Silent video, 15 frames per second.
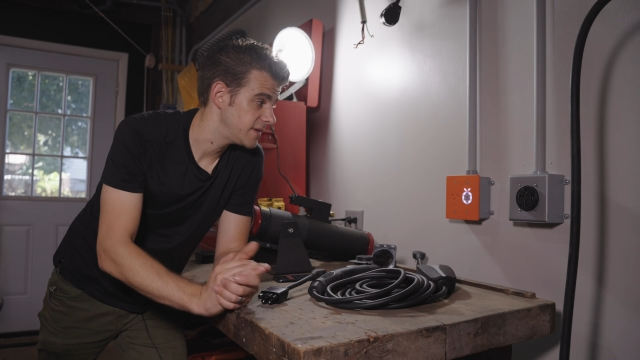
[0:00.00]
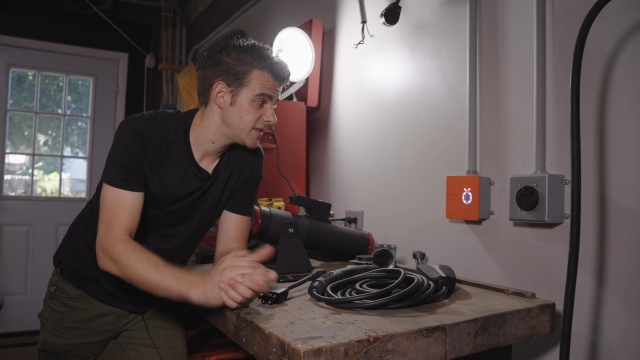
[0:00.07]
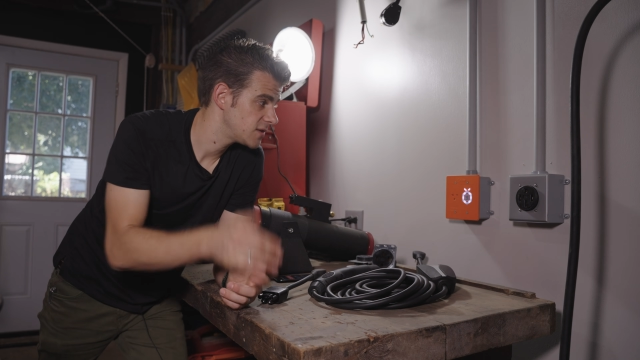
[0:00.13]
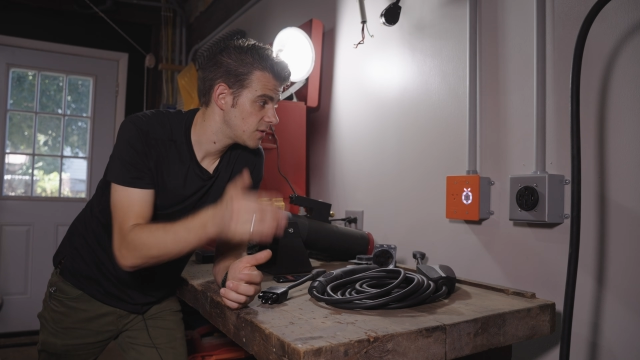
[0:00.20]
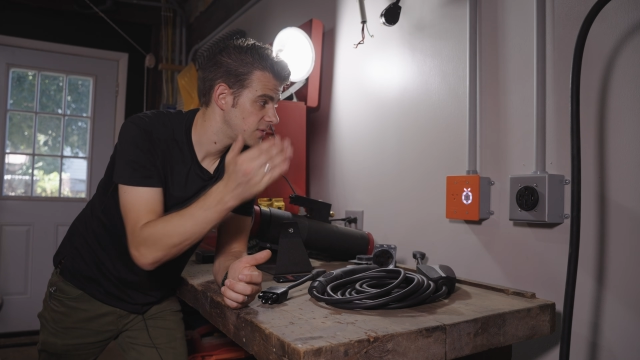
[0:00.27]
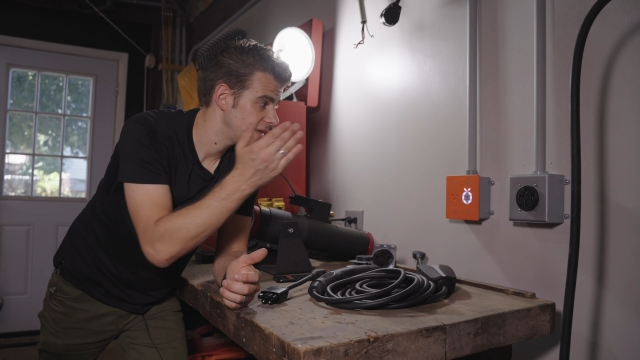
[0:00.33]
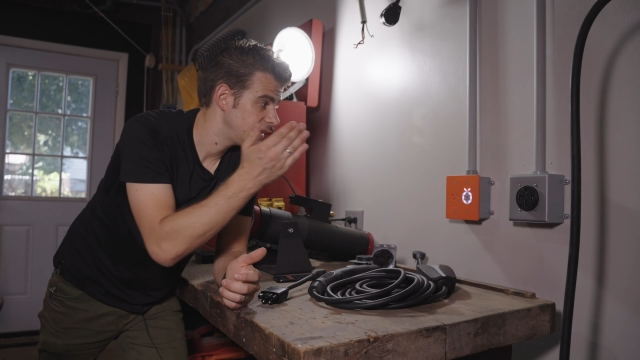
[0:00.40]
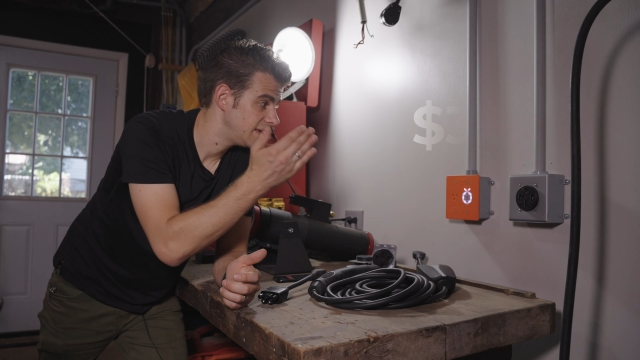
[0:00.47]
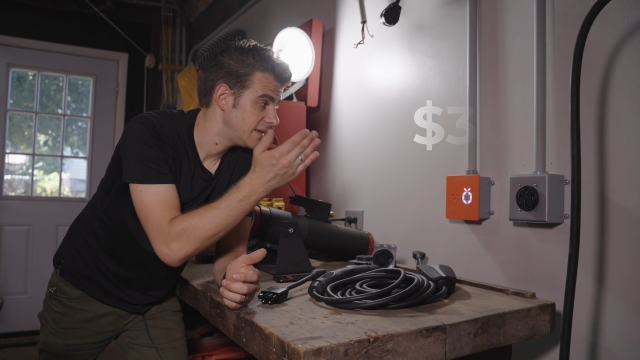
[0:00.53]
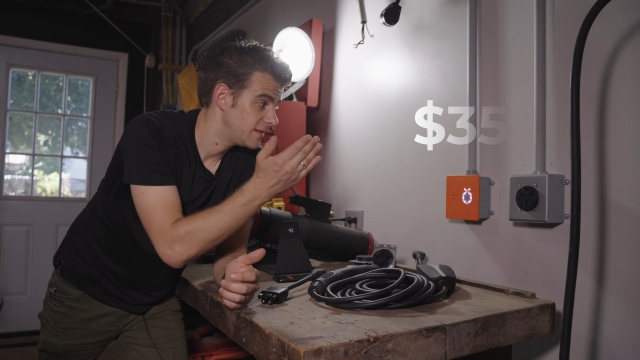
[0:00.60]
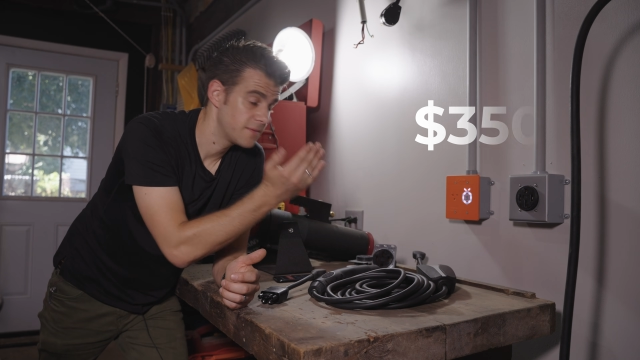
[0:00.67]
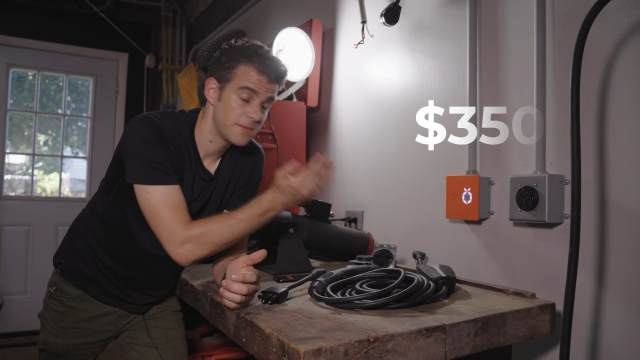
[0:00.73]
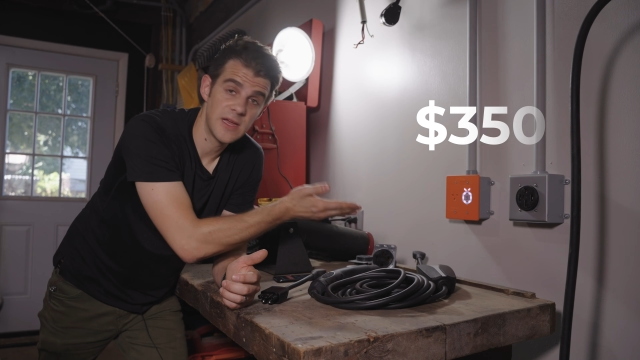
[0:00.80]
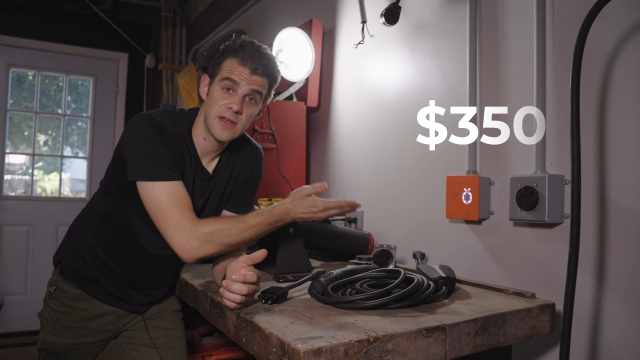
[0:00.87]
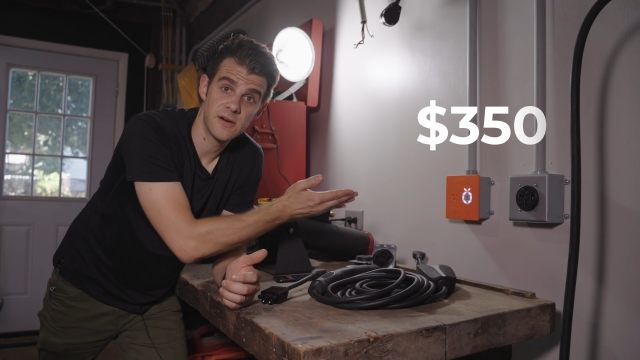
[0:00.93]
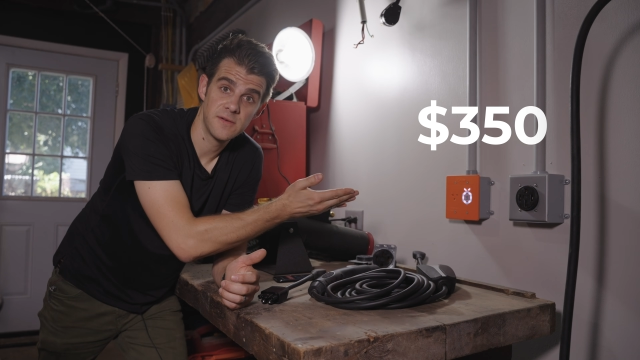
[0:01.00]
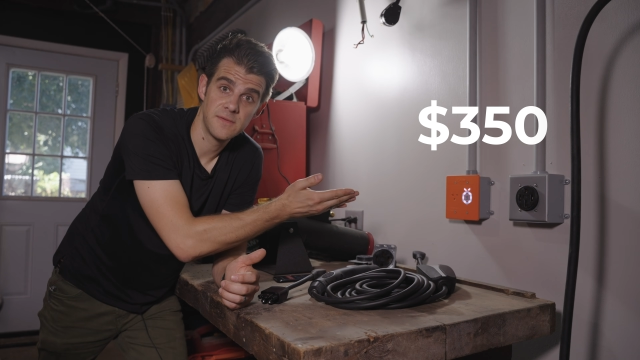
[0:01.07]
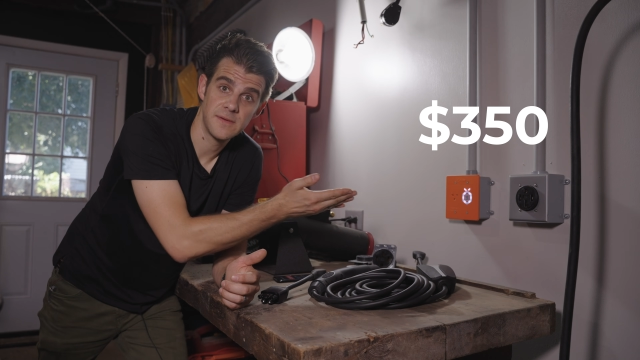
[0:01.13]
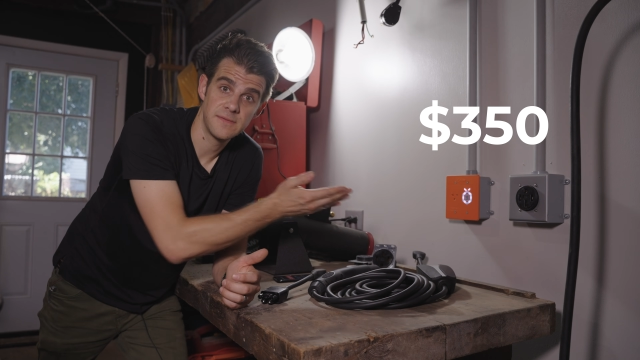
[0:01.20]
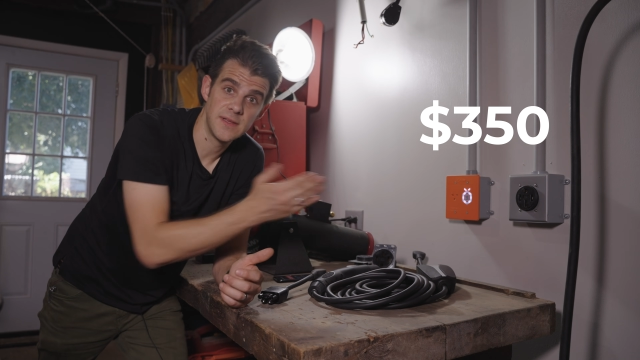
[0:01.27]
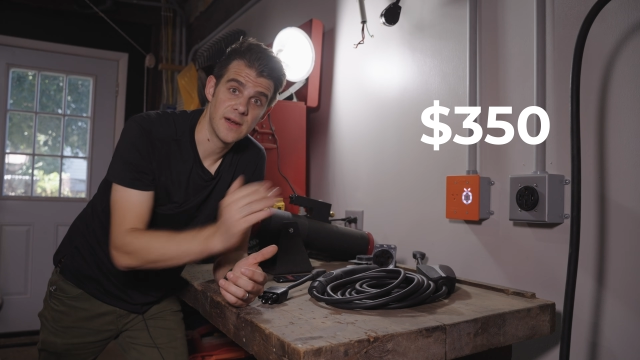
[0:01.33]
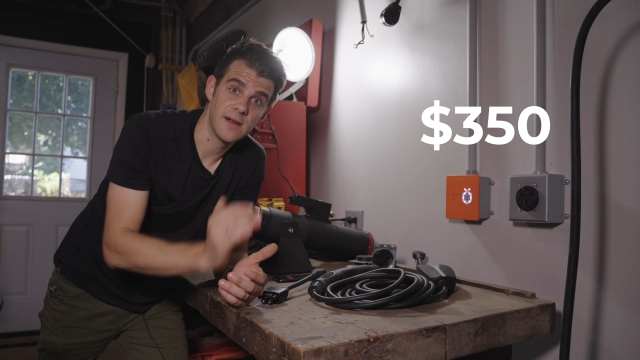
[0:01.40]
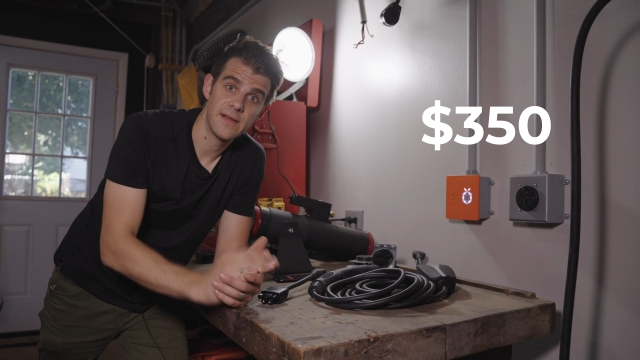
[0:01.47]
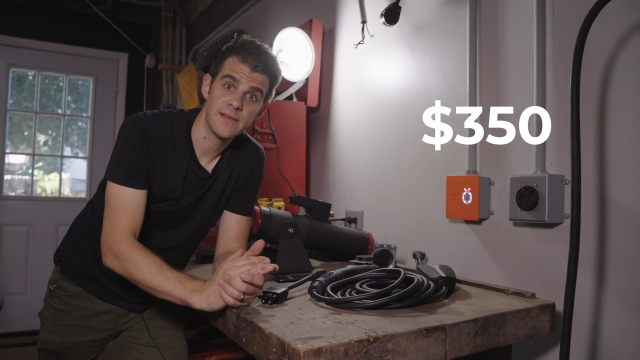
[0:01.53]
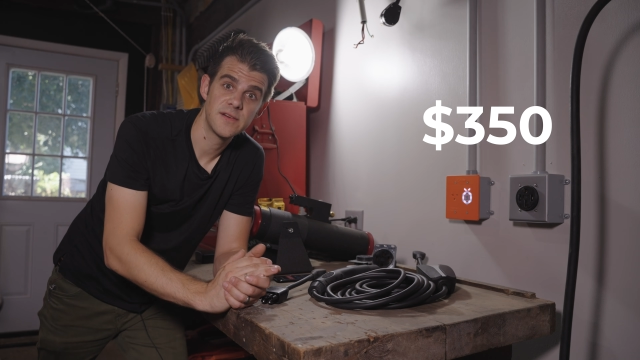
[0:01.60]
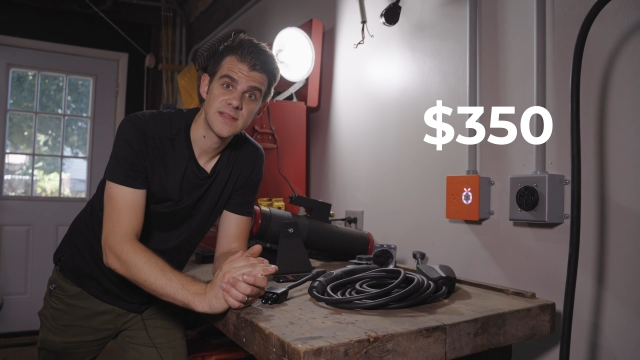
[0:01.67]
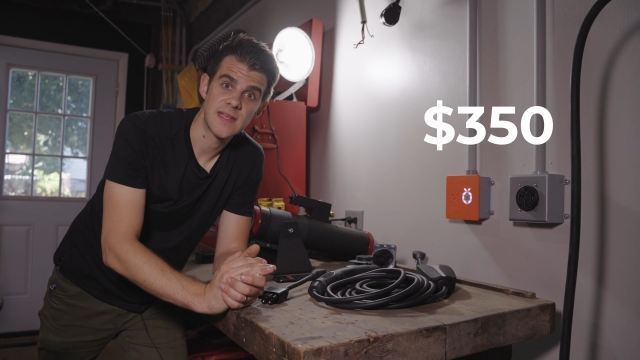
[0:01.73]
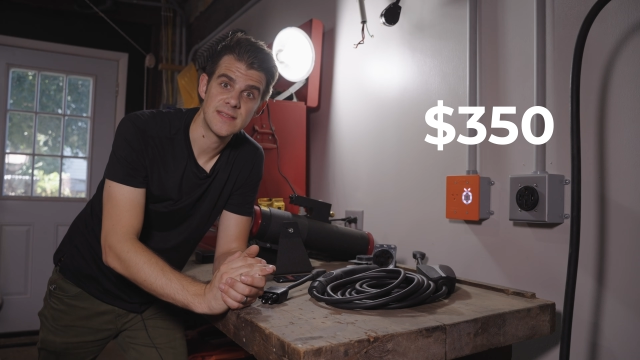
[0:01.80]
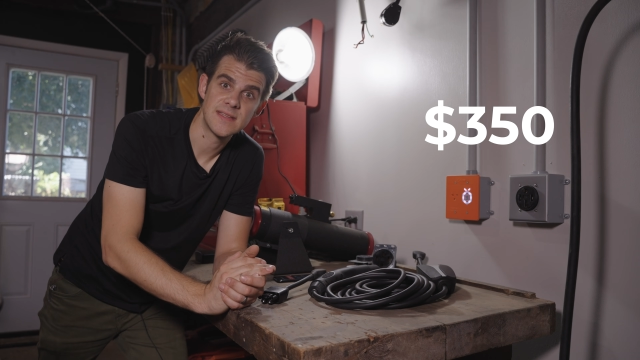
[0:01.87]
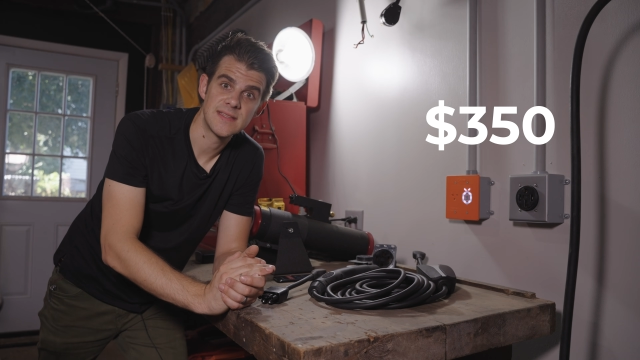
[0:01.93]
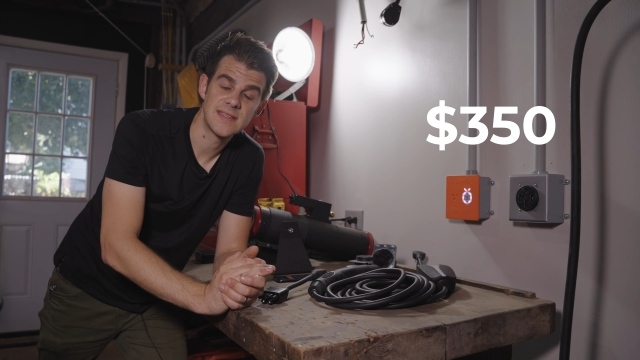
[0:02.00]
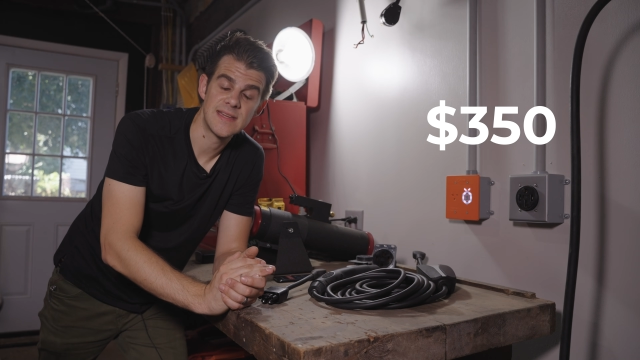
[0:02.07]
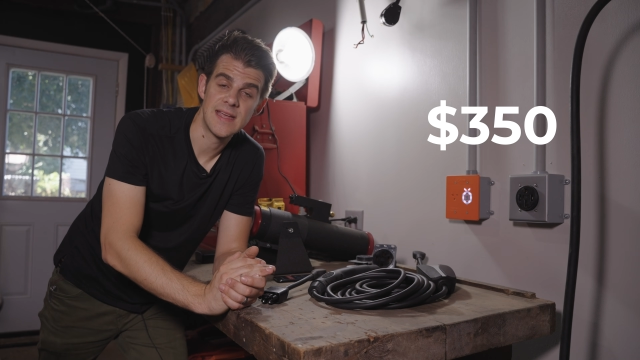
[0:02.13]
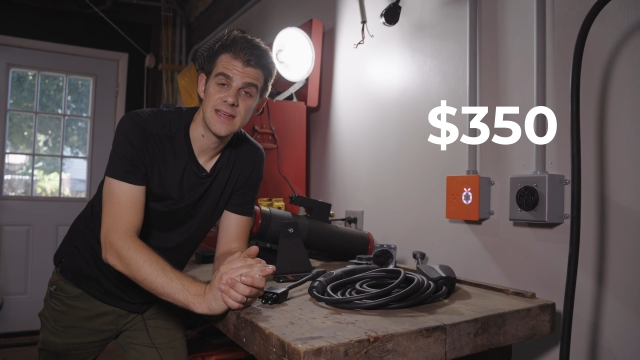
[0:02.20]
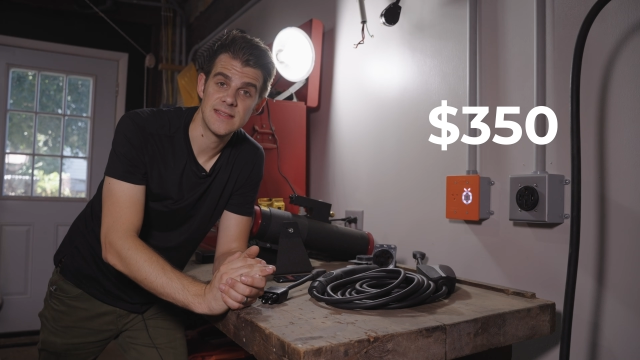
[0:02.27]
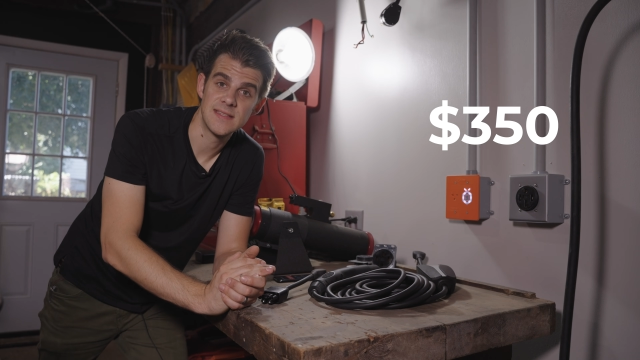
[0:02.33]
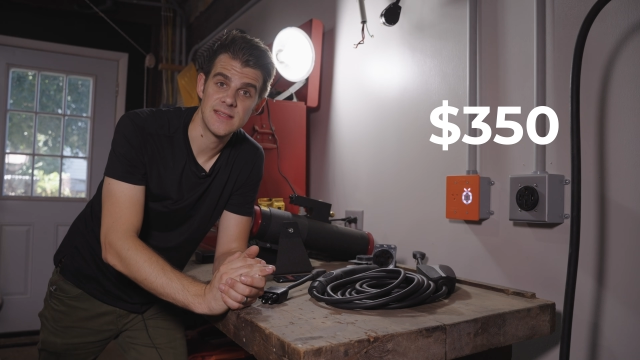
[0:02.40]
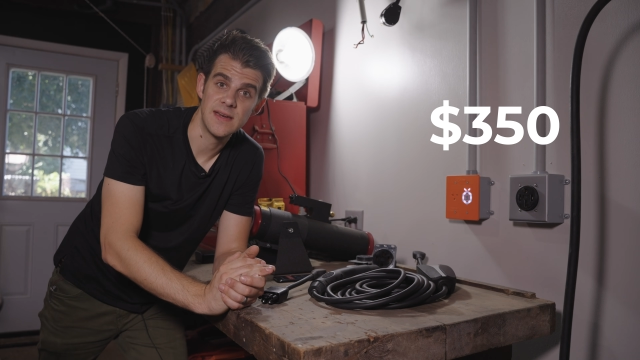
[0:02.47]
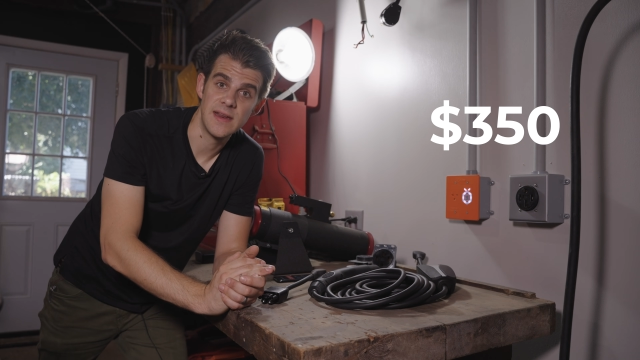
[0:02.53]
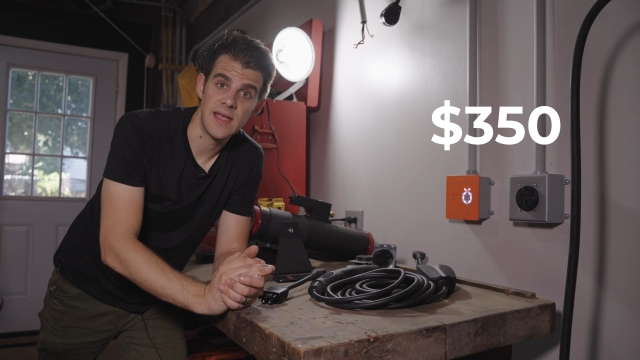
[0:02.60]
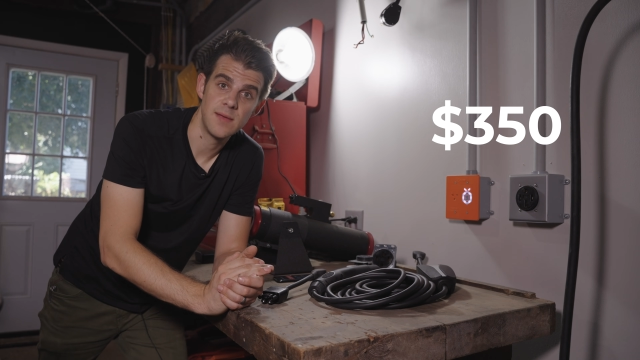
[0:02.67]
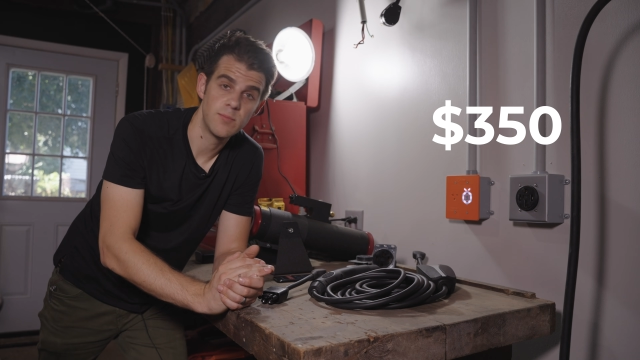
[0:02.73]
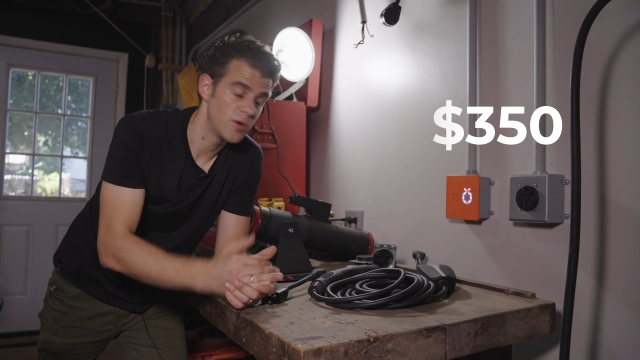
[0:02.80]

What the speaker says: It's only $350 as it stands today,